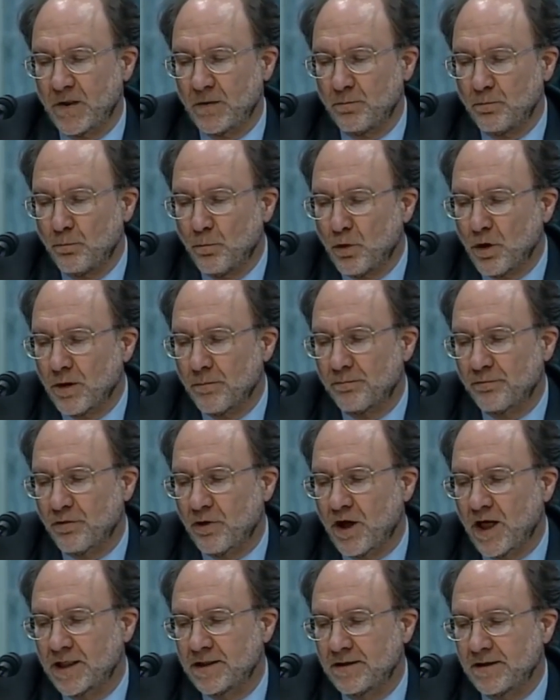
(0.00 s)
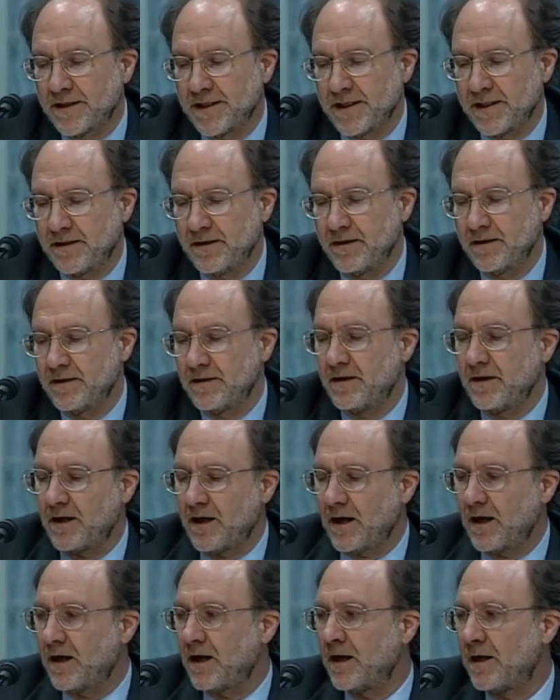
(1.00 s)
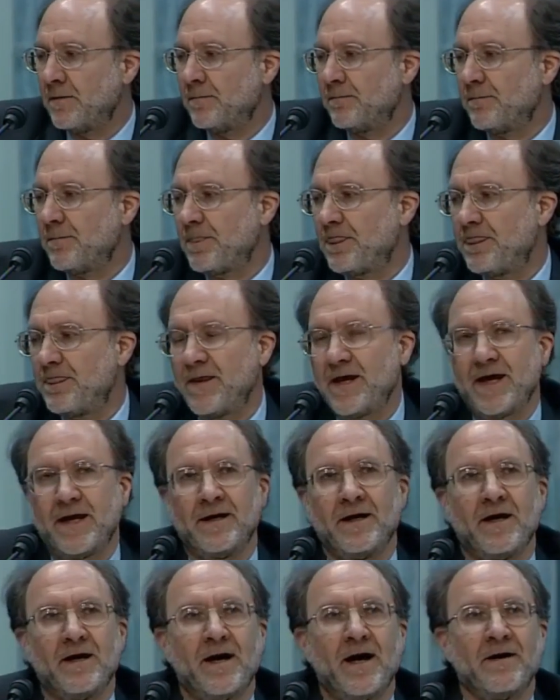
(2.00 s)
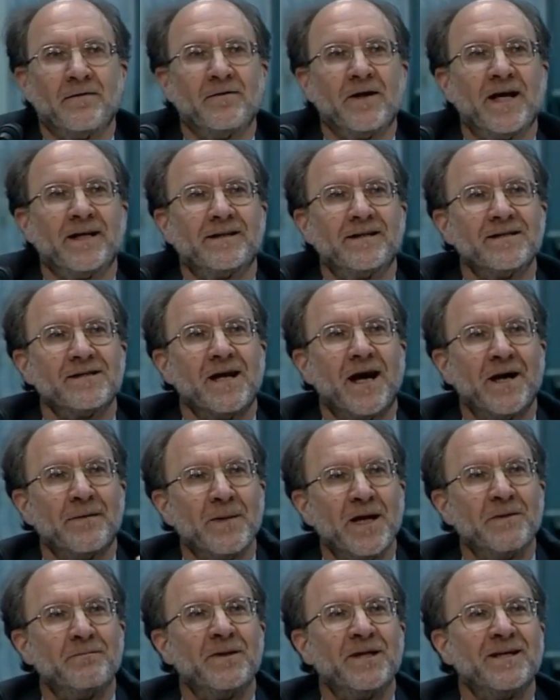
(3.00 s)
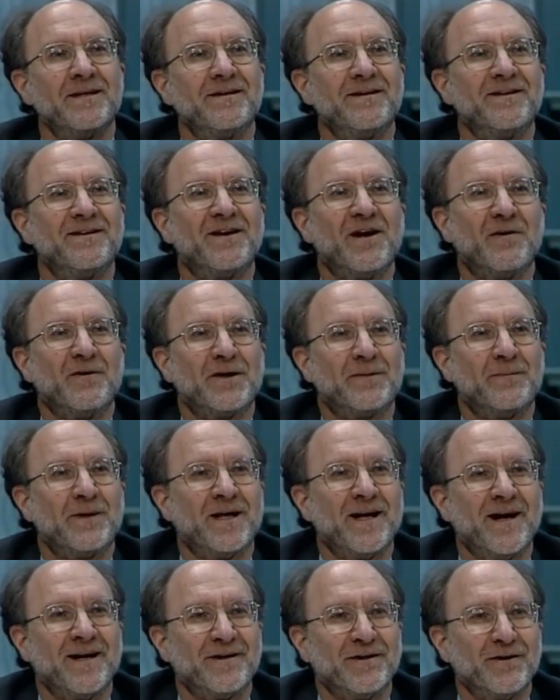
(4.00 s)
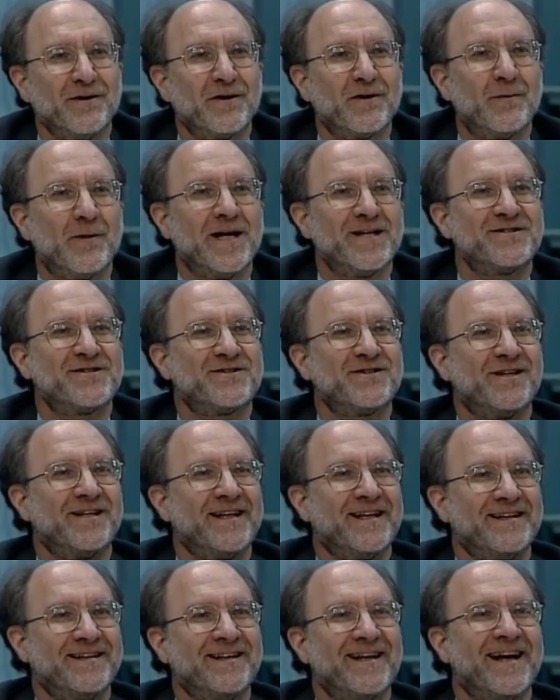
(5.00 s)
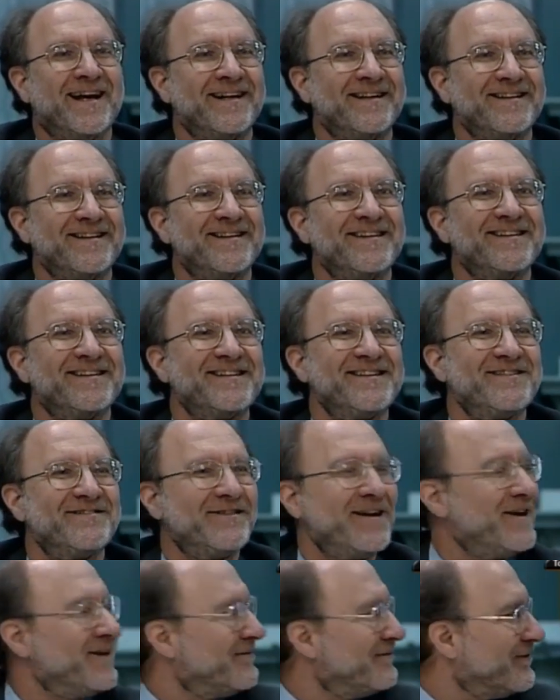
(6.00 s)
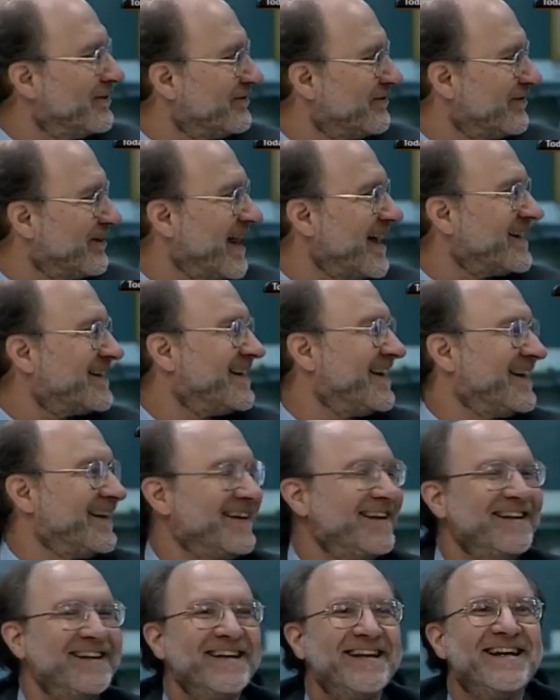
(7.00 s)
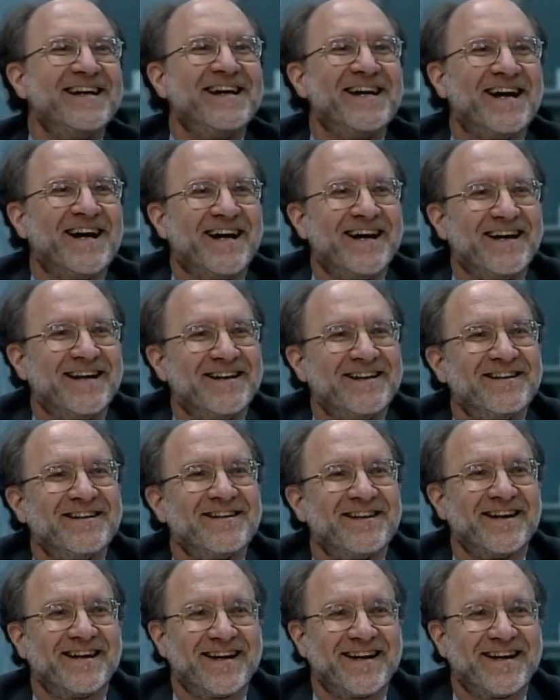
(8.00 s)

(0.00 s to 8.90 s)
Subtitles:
More broadly, and I may be going beyond your question and reflecting the